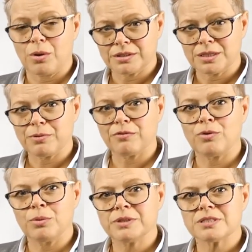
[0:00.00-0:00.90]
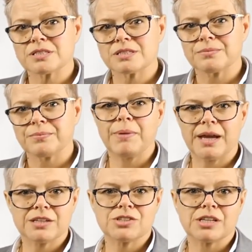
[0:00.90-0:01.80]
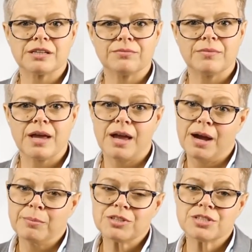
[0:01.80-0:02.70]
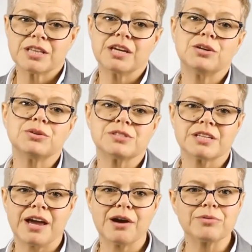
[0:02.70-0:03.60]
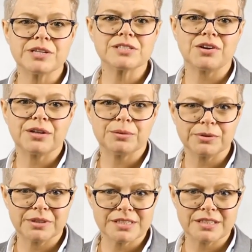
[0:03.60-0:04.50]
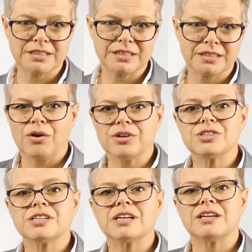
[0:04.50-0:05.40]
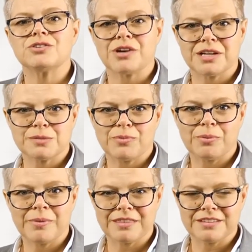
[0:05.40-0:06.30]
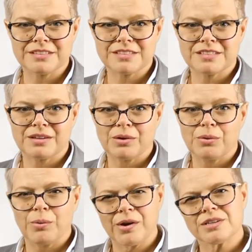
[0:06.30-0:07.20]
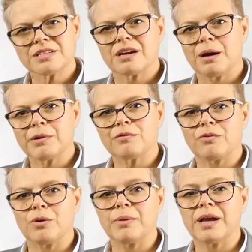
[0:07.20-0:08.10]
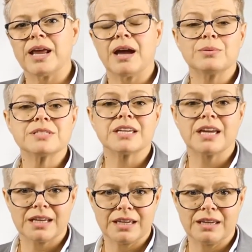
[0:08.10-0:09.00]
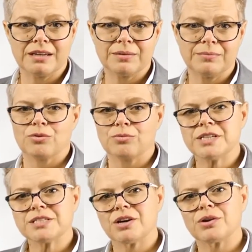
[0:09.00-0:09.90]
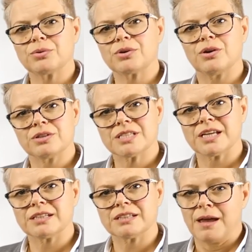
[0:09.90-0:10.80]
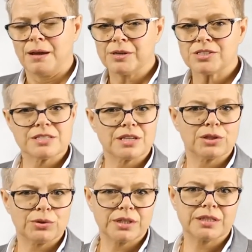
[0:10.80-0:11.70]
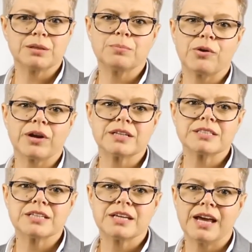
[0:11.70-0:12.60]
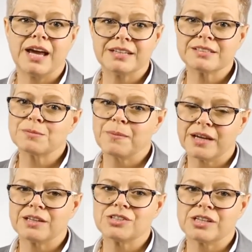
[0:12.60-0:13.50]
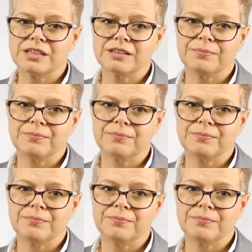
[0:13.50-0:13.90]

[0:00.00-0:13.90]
quality performance, packaging, how much do they use and how recyclable is it? Origin and transport methods. Where is it coming from and how is it getting here? Recycled content. How much is included in the product and its packaging?